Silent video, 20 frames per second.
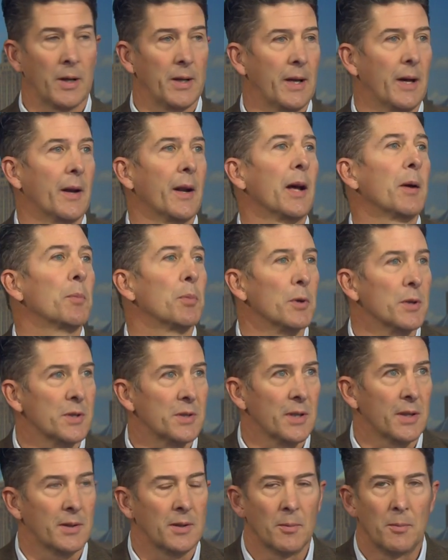right now, and I
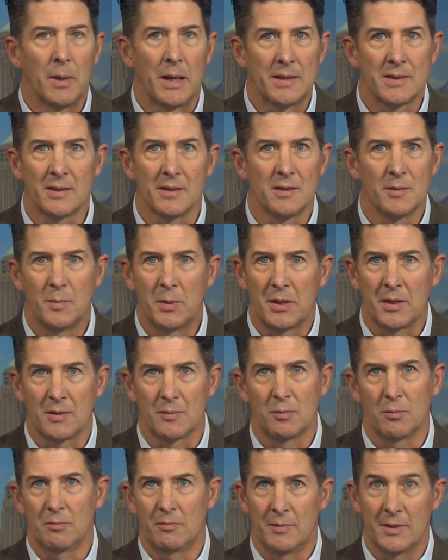appreciate the message
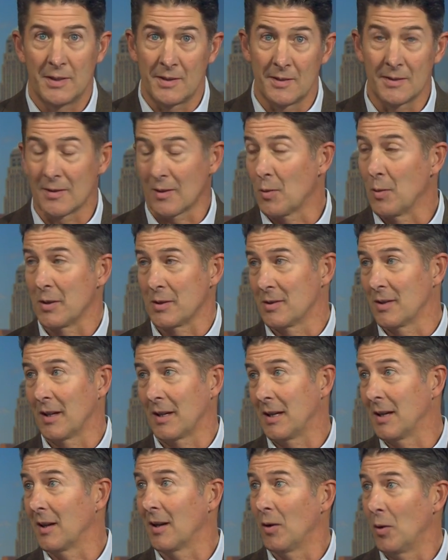because this is a question
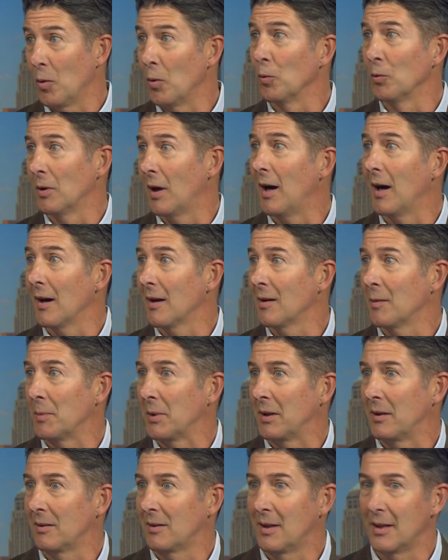I get a whole lot. I
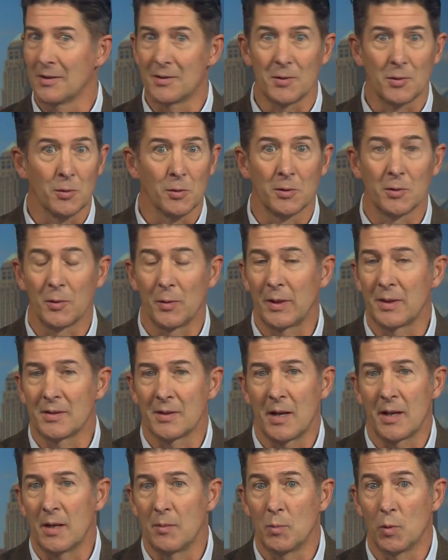mean, kids are going through
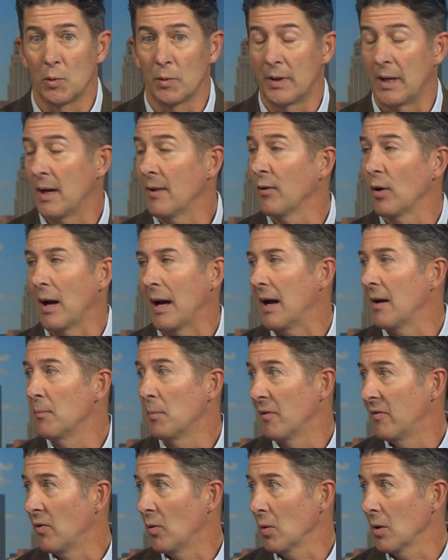anxiety more than they ever
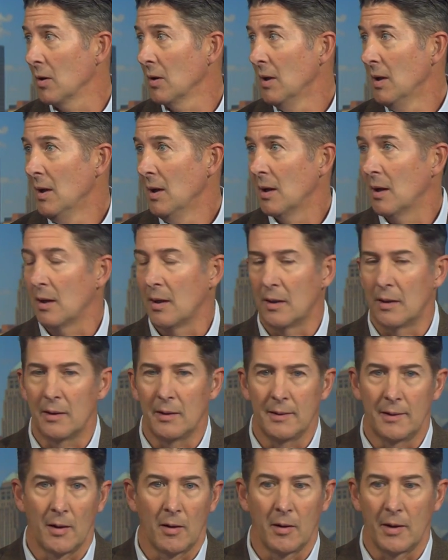have before mm-hmm. uh,
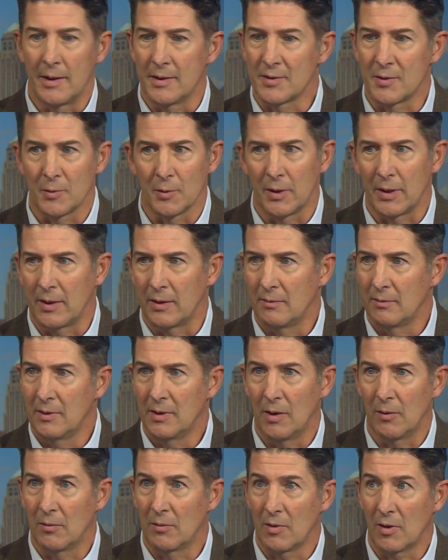in our history, and,
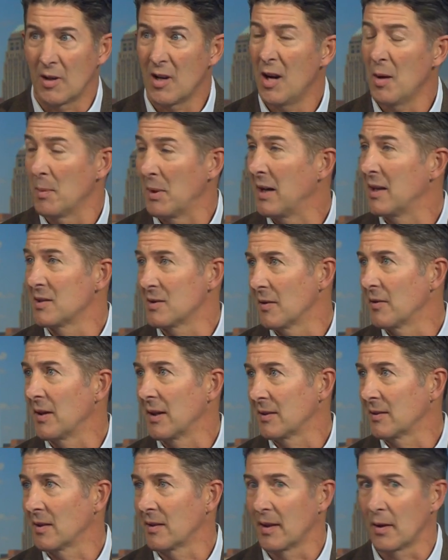you know, a combination of
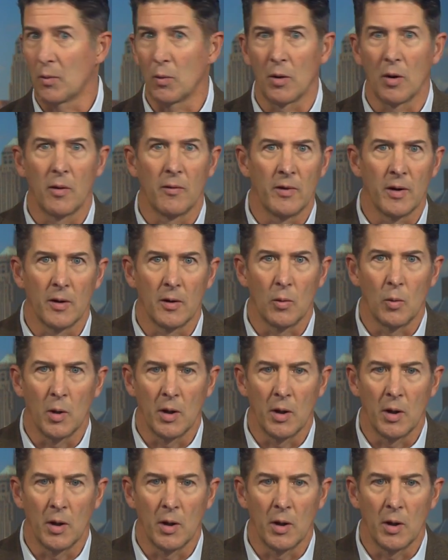things I think we're all very